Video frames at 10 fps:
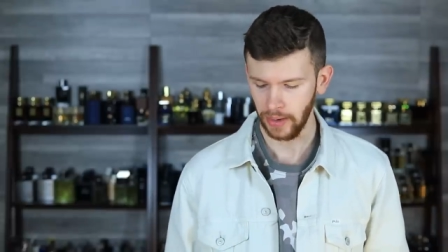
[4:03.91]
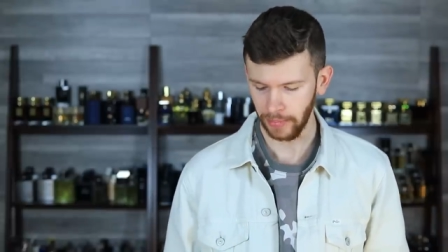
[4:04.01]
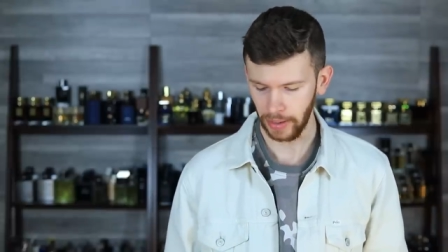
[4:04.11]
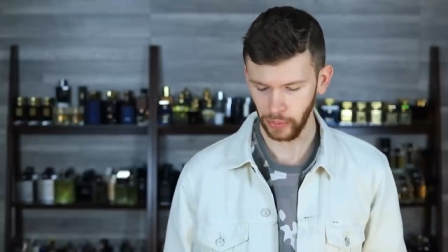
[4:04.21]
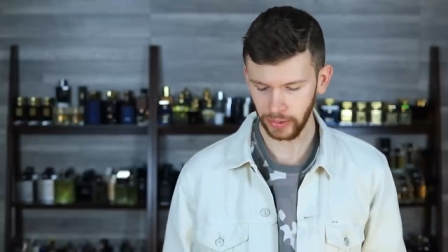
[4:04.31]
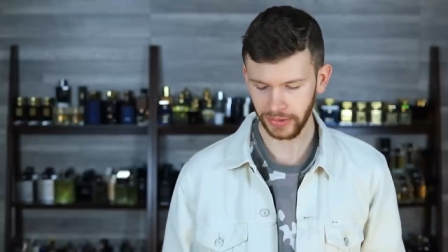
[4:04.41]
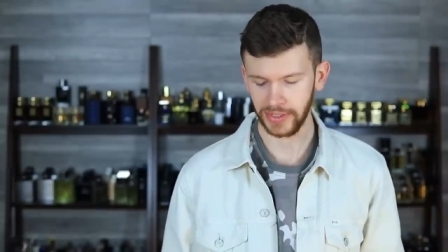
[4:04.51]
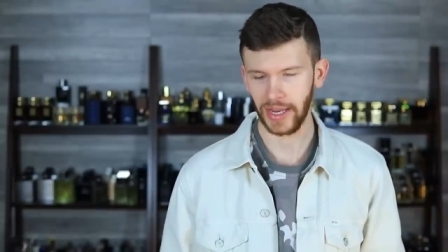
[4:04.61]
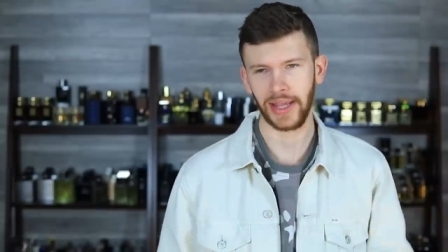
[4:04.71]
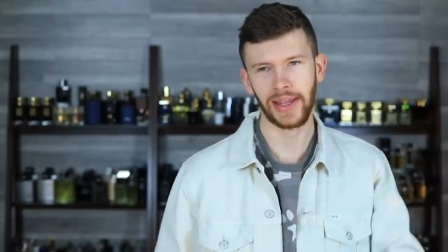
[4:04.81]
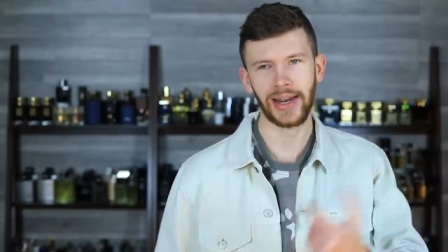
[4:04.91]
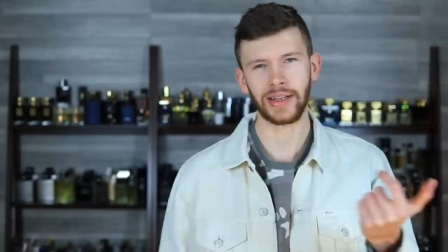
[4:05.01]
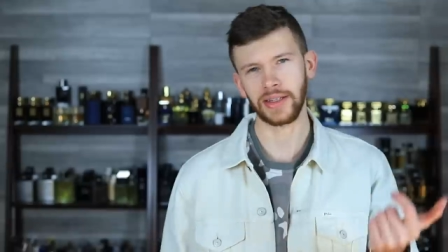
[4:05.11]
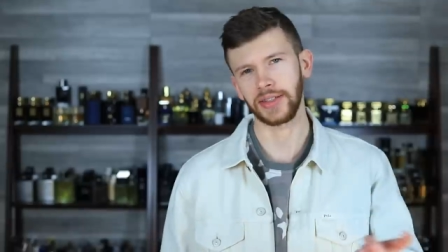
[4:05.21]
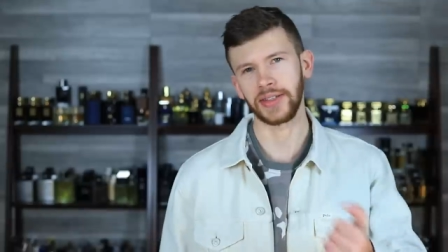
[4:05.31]
But I will say that
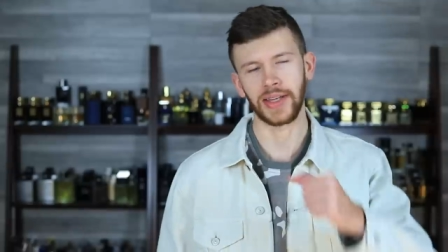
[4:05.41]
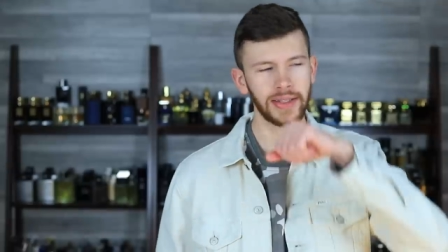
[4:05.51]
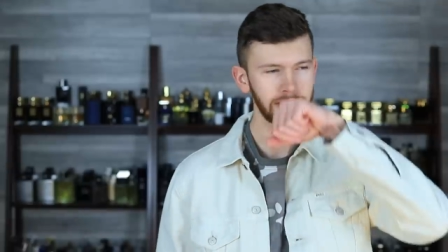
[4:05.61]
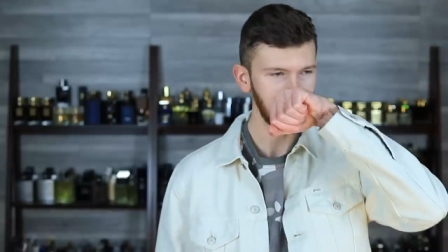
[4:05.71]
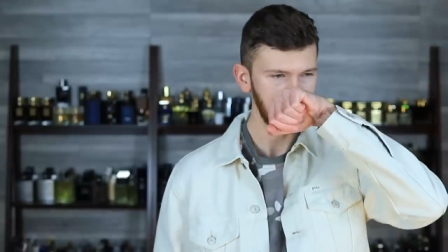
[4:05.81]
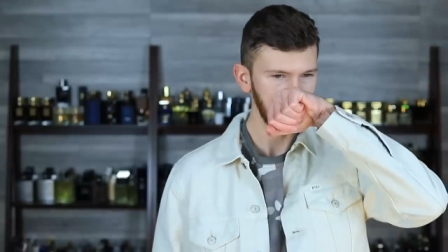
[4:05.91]
as it sits,